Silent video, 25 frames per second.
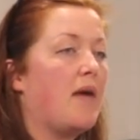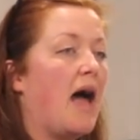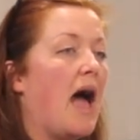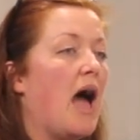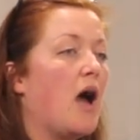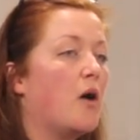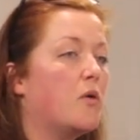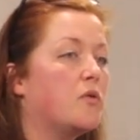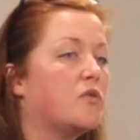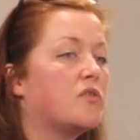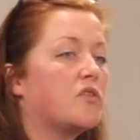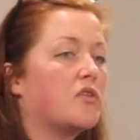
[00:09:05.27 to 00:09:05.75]

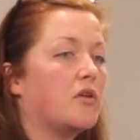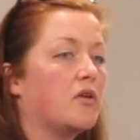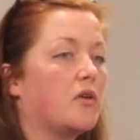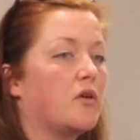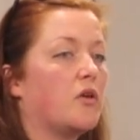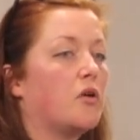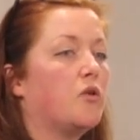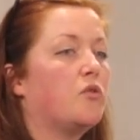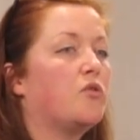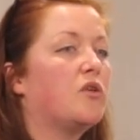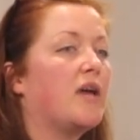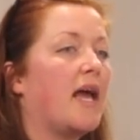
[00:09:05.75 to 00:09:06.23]
how
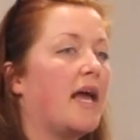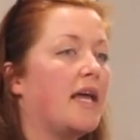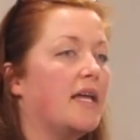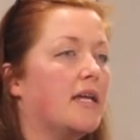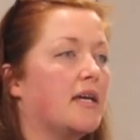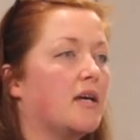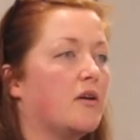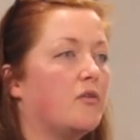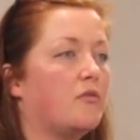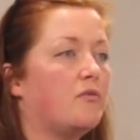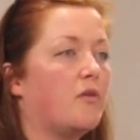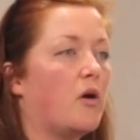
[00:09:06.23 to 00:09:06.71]
to
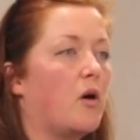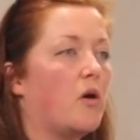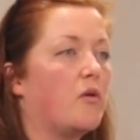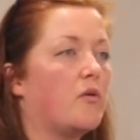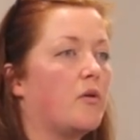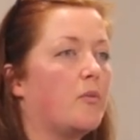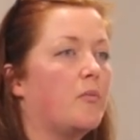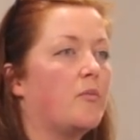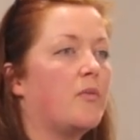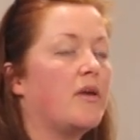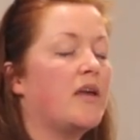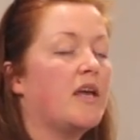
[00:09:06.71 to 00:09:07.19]
create a
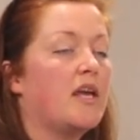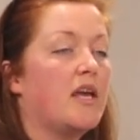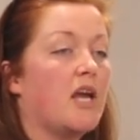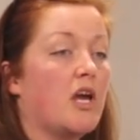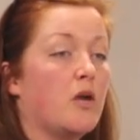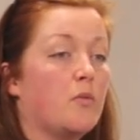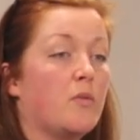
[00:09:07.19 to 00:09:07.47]
forum